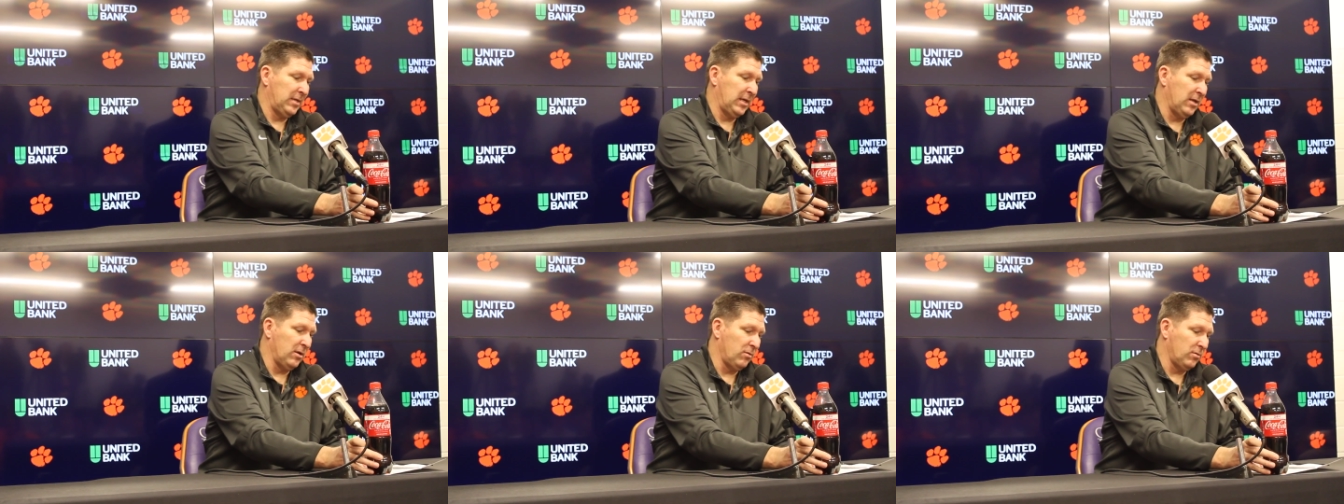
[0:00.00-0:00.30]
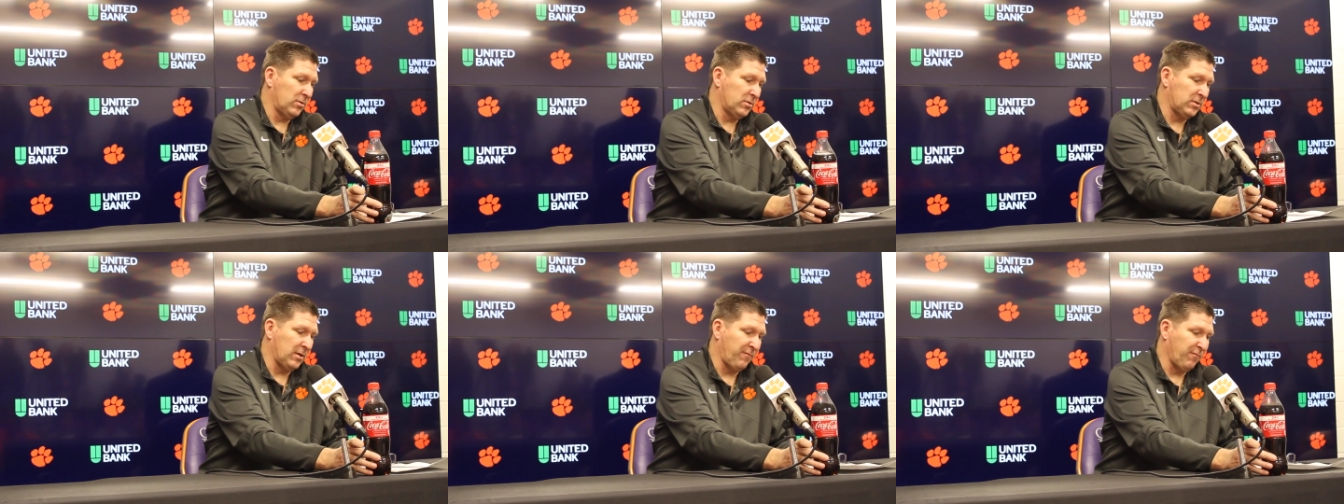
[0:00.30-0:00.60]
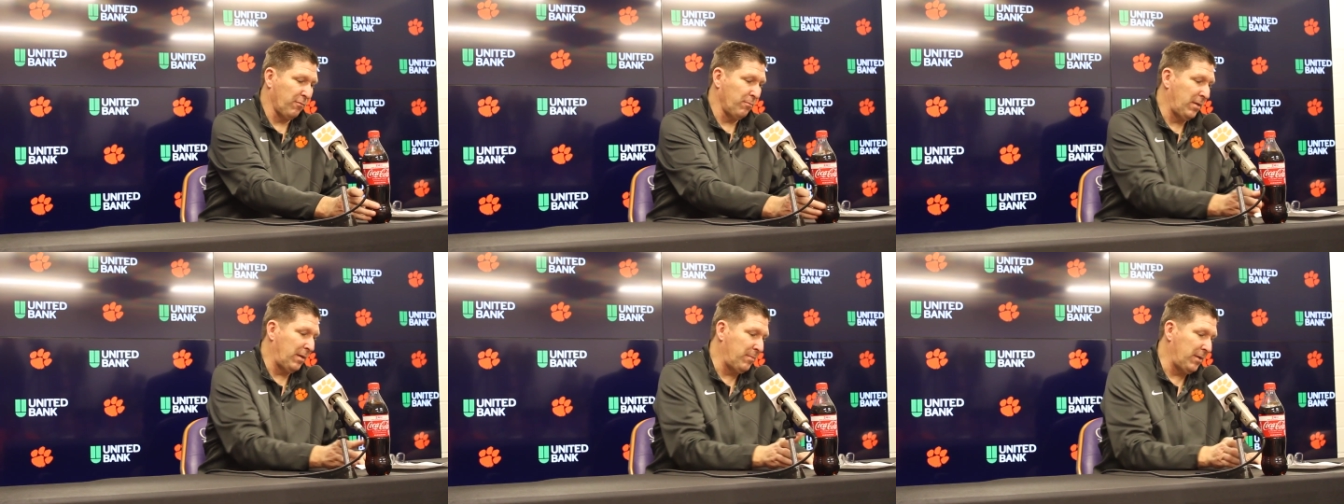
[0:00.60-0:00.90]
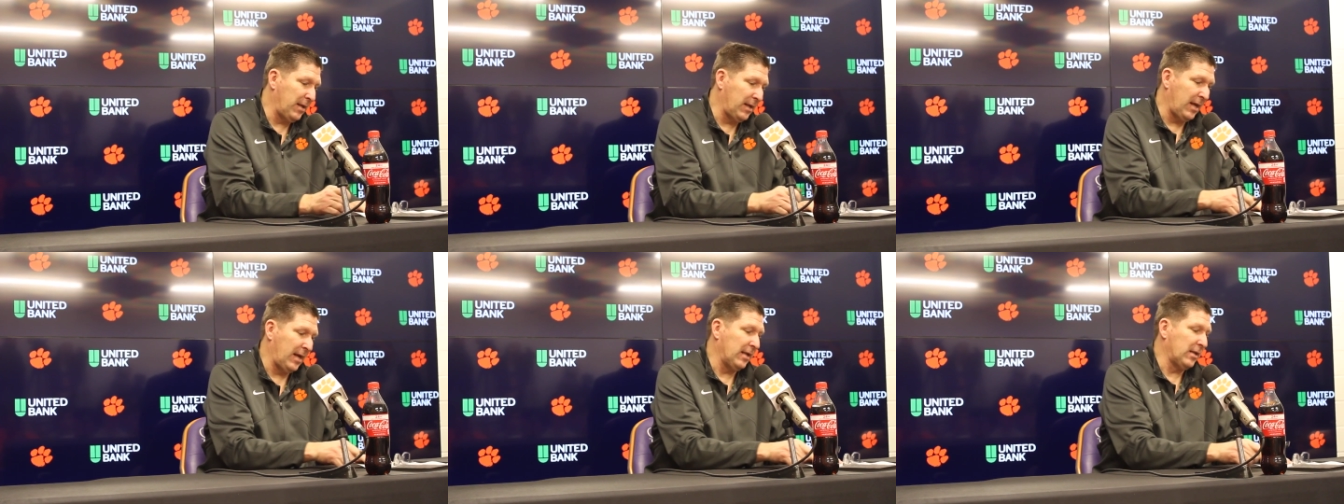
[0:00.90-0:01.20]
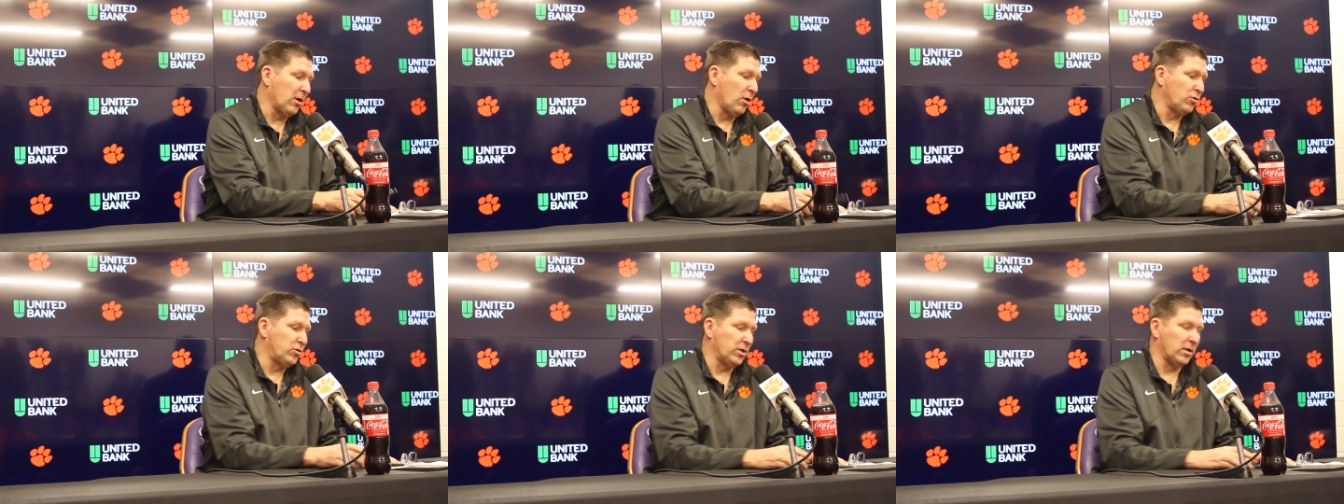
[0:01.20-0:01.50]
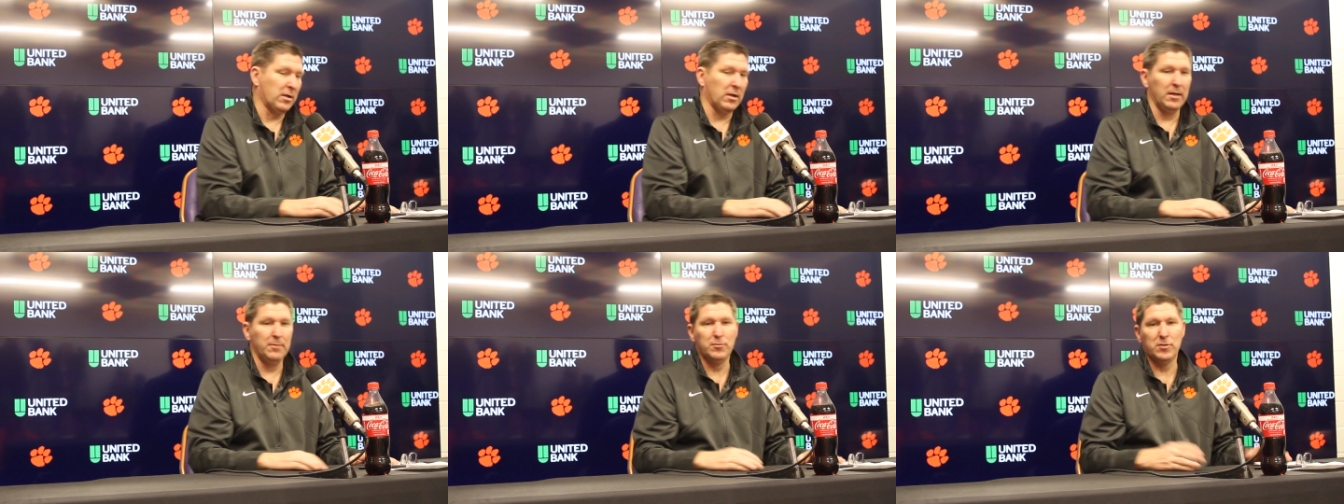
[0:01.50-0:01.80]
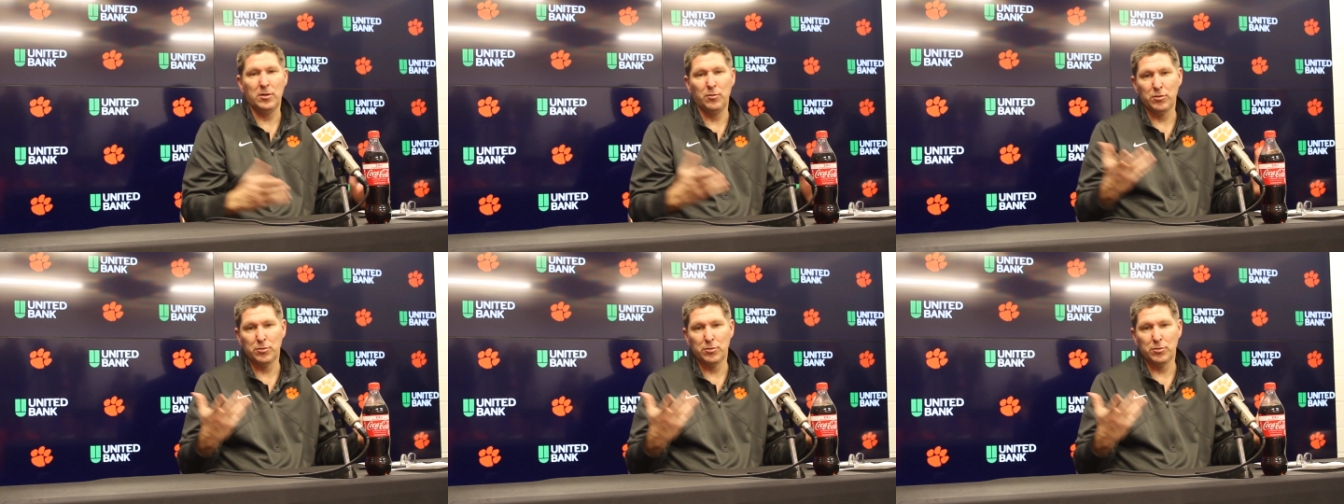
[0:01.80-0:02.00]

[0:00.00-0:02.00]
you know, except for me being the head coach at Clemson,